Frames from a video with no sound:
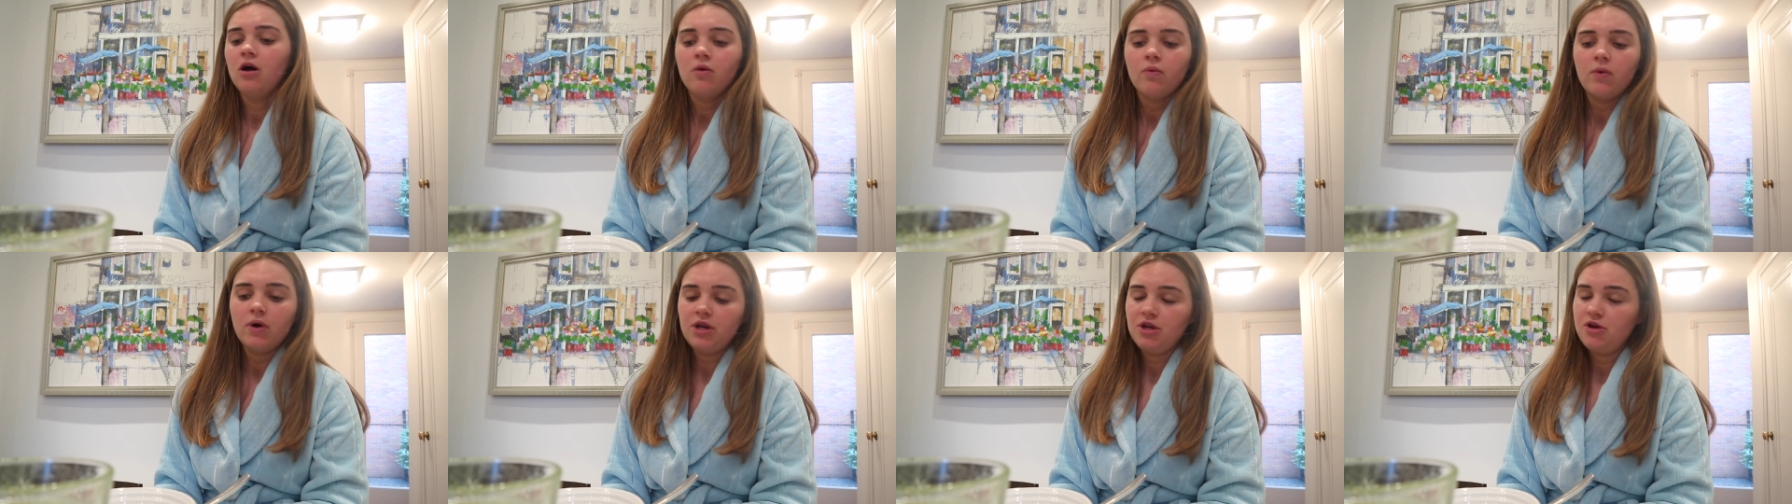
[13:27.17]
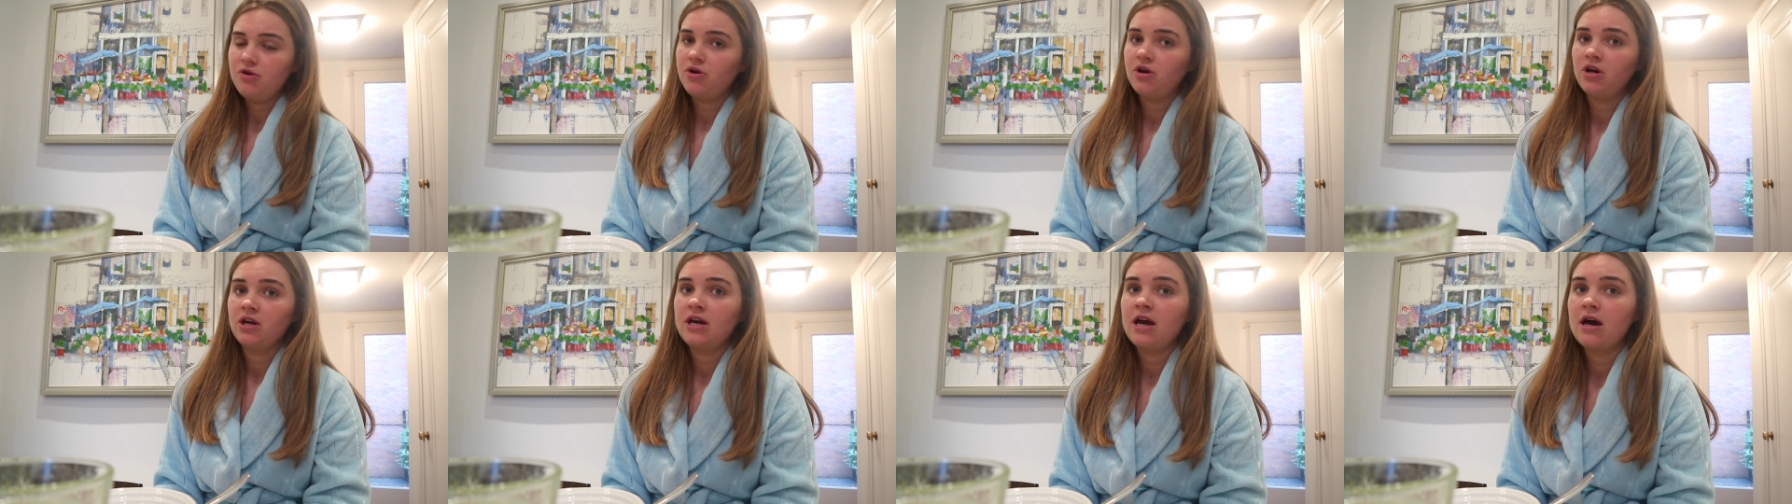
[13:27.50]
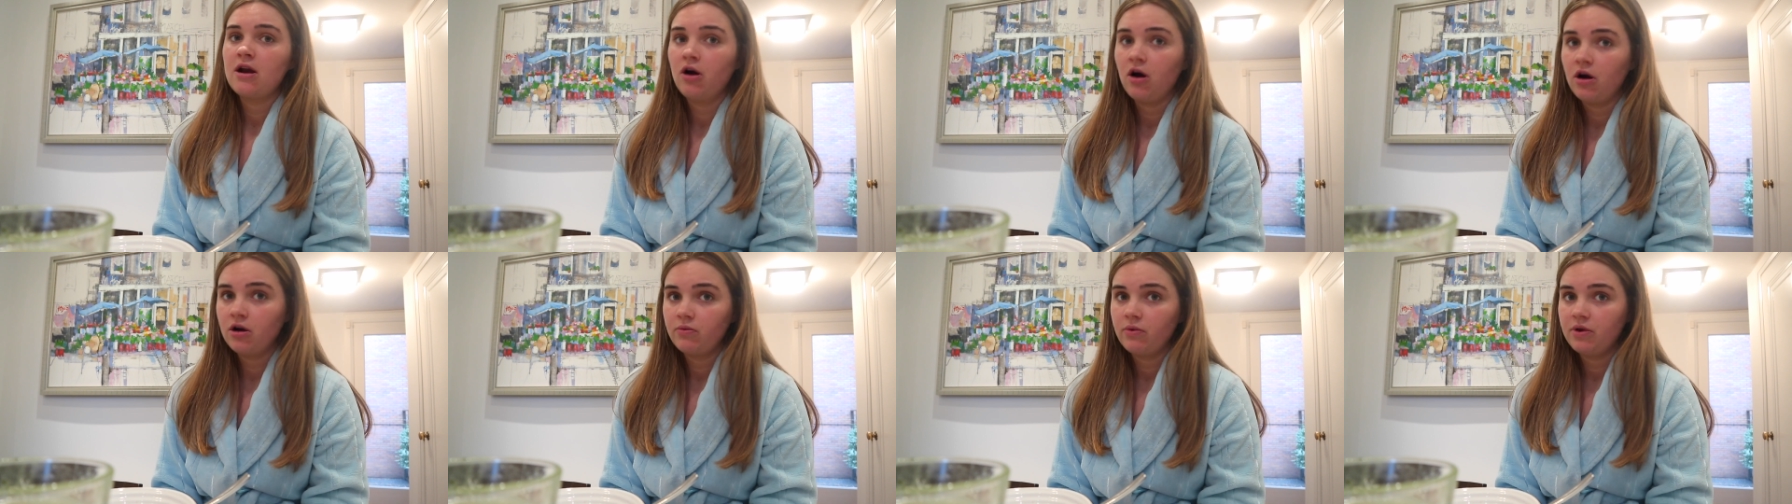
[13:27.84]
when you could
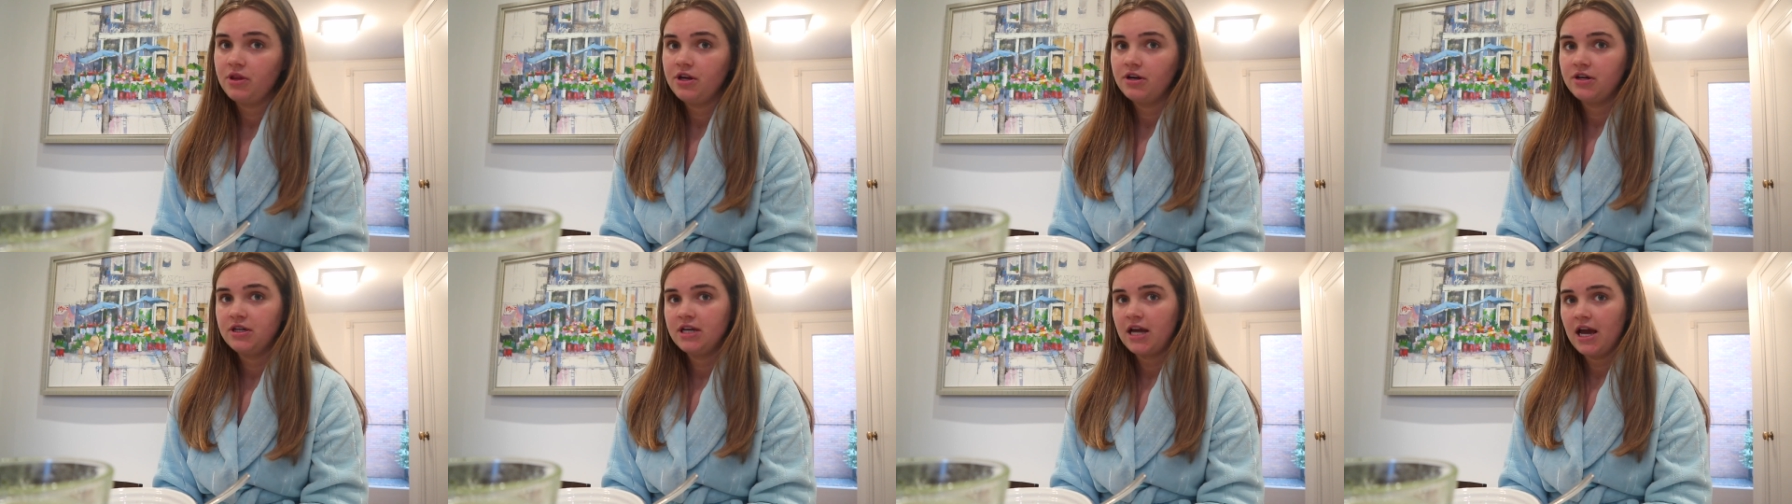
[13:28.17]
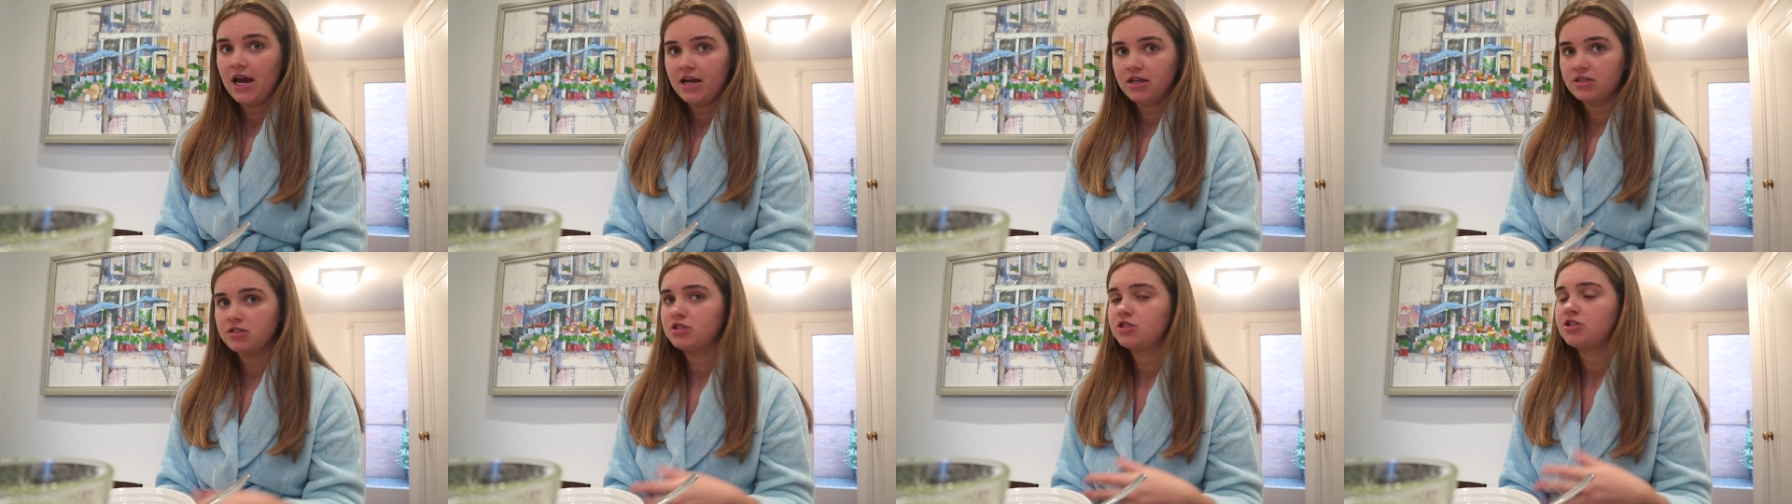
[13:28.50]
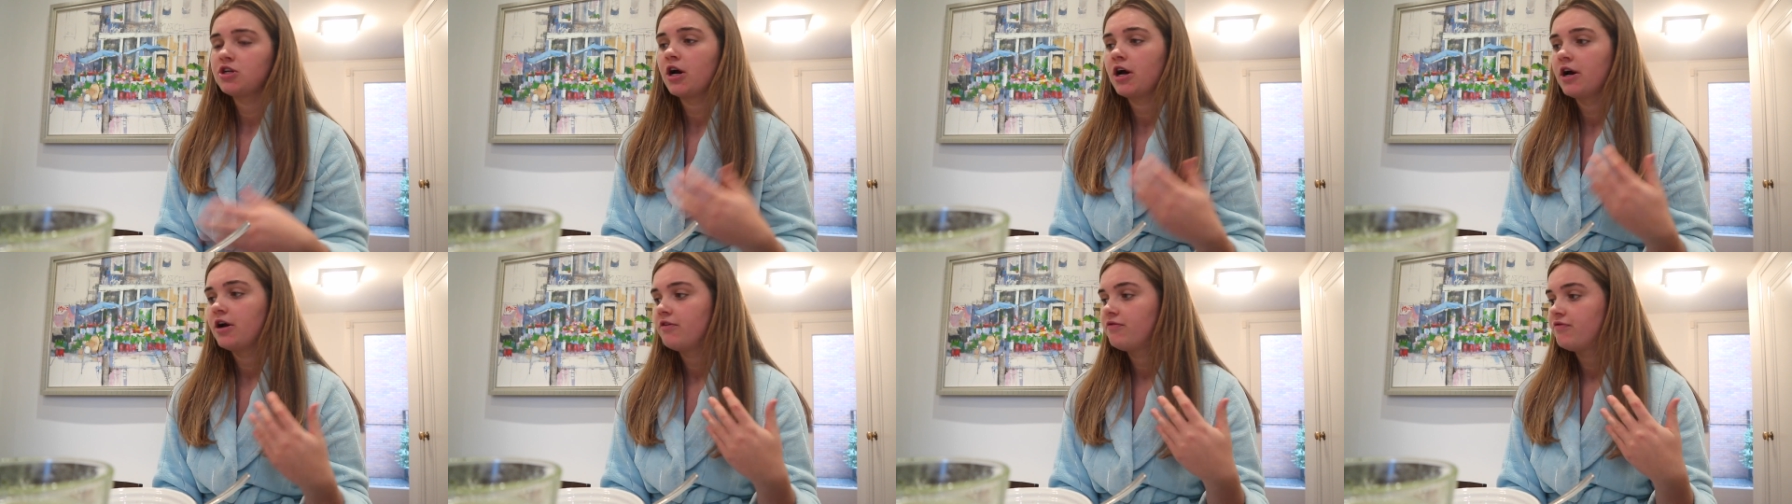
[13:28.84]
get on with your day and
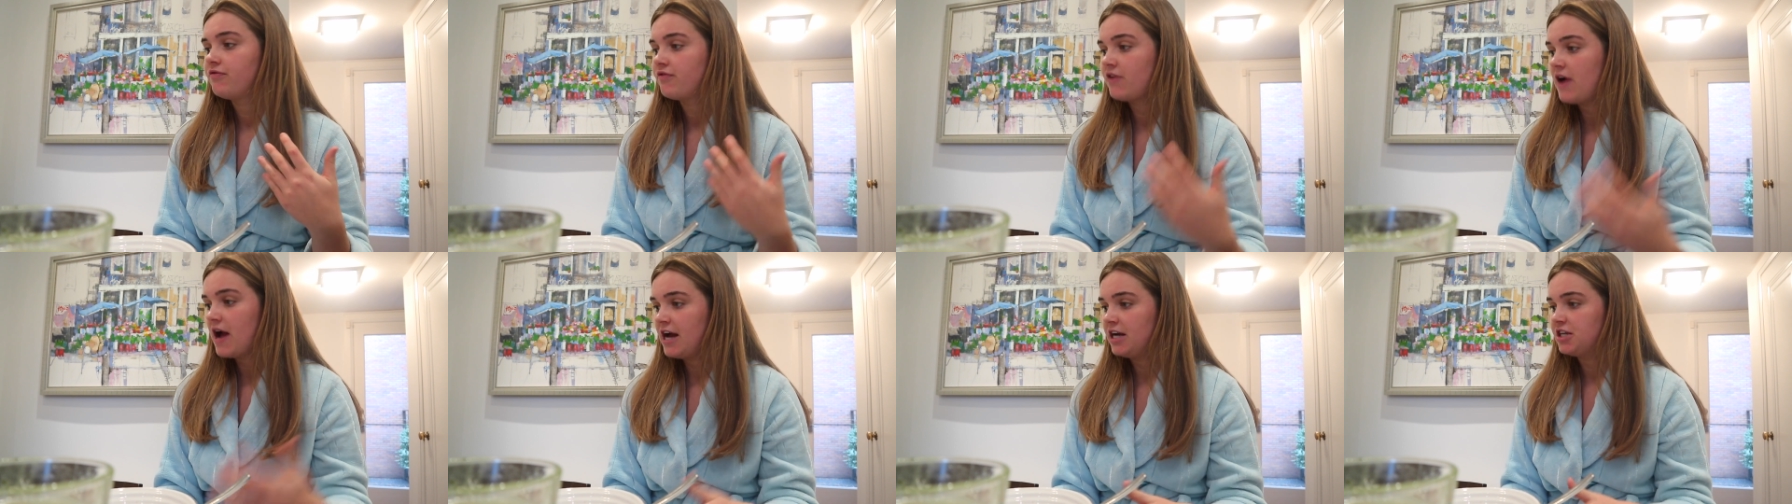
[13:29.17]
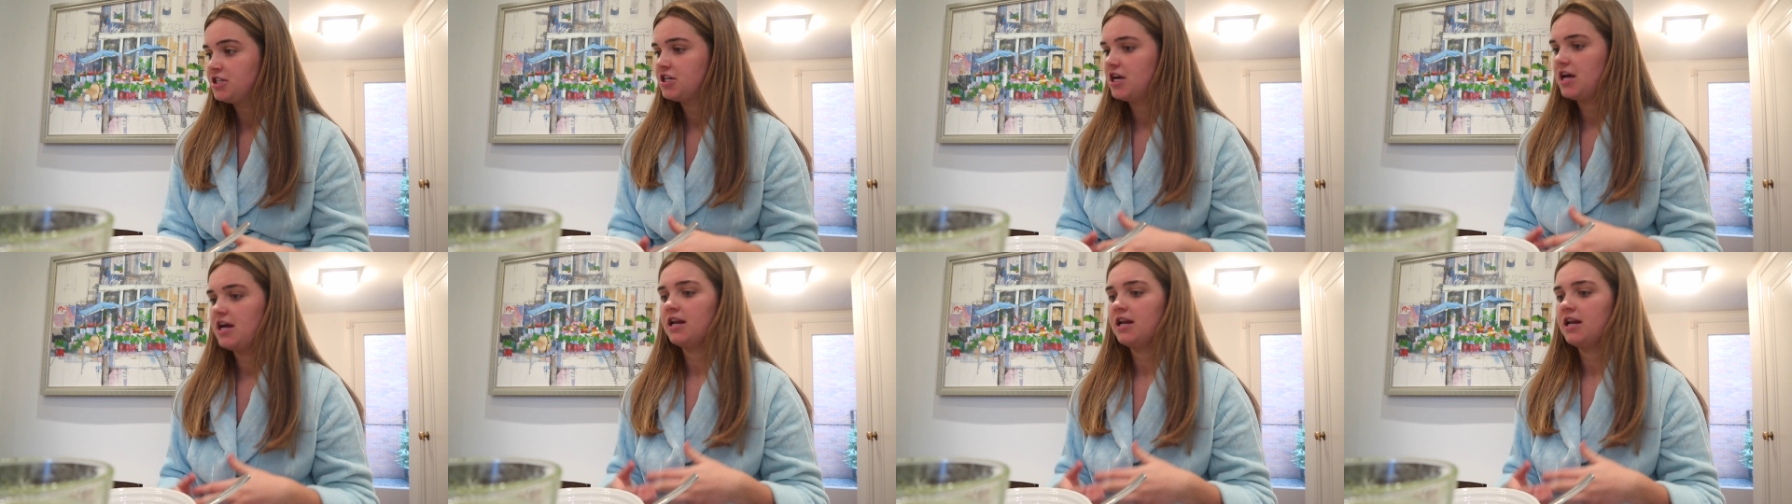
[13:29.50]
start fresh